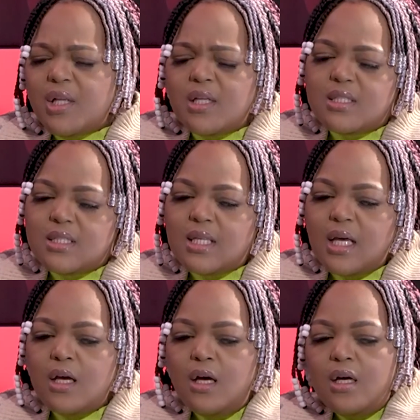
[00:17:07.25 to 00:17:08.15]
And it's just
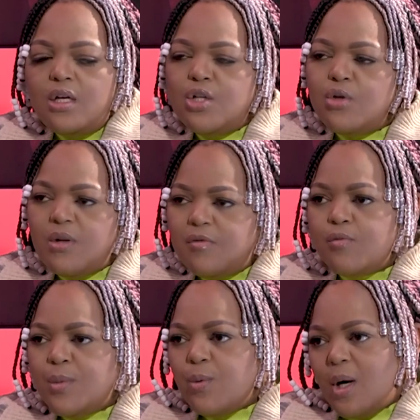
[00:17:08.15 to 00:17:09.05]
like, what, fool
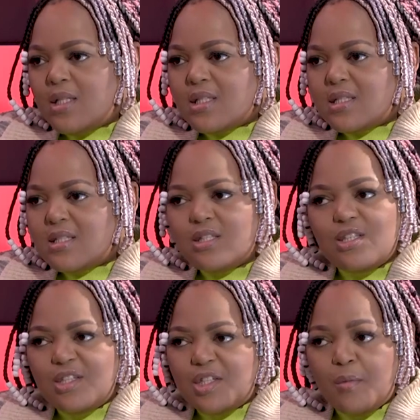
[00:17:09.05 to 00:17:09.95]
me once,
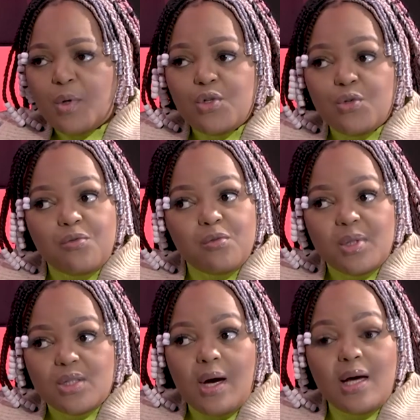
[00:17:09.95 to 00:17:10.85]
shame on you. Fool me
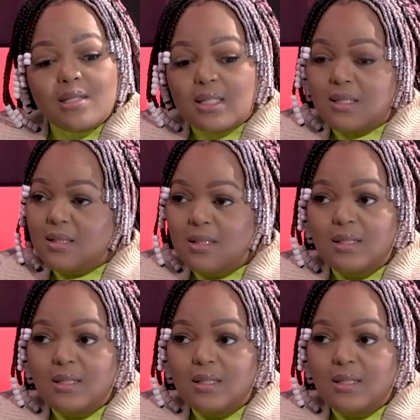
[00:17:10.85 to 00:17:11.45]
twice.